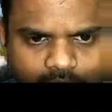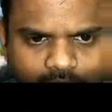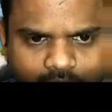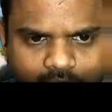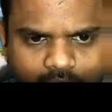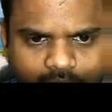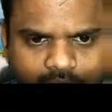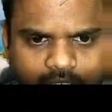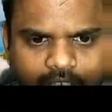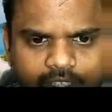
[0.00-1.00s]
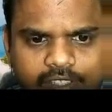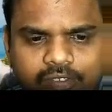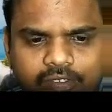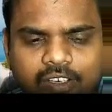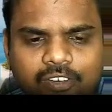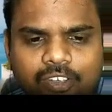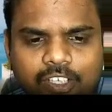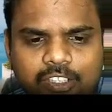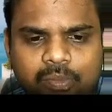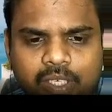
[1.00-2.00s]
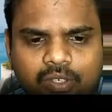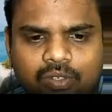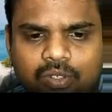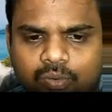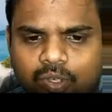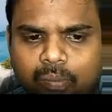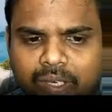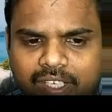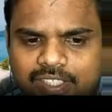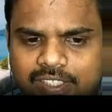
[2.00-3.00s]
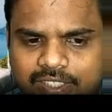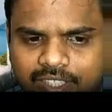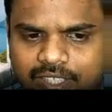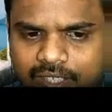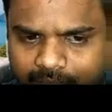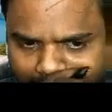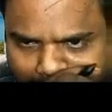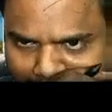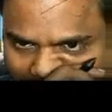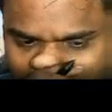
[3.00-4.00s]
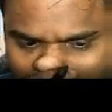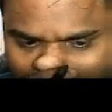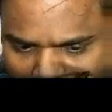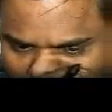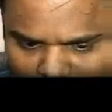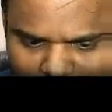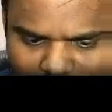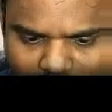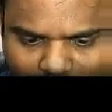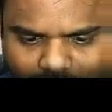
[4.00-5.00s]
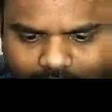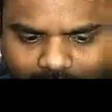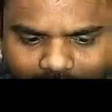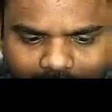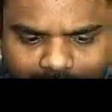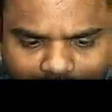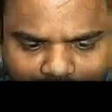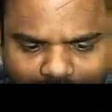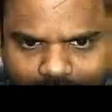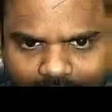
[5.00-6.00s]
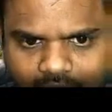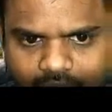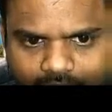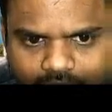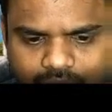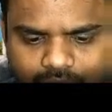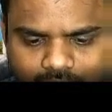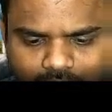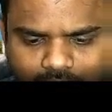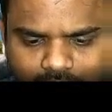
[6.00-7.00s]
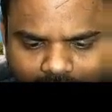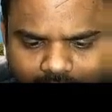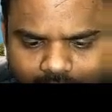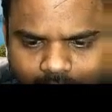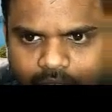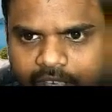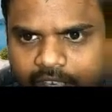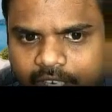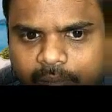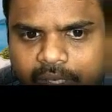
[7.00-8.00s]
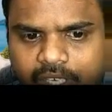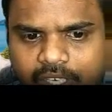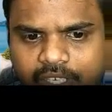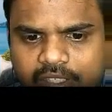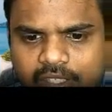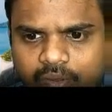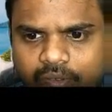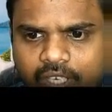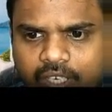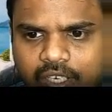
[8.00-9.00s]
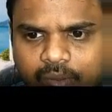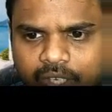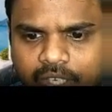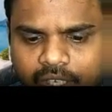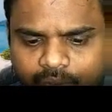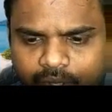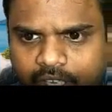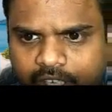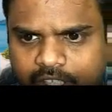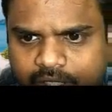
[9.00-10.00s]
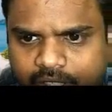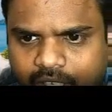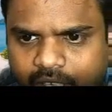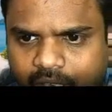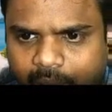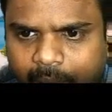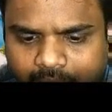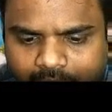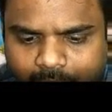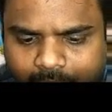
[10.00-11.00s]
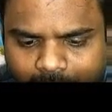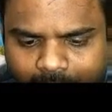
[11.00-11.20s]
take it to the right hand side, we have XB equal to 1 minus XA, right? So we have, and also we know that YA can be written as, how we can write YA? YA is PA by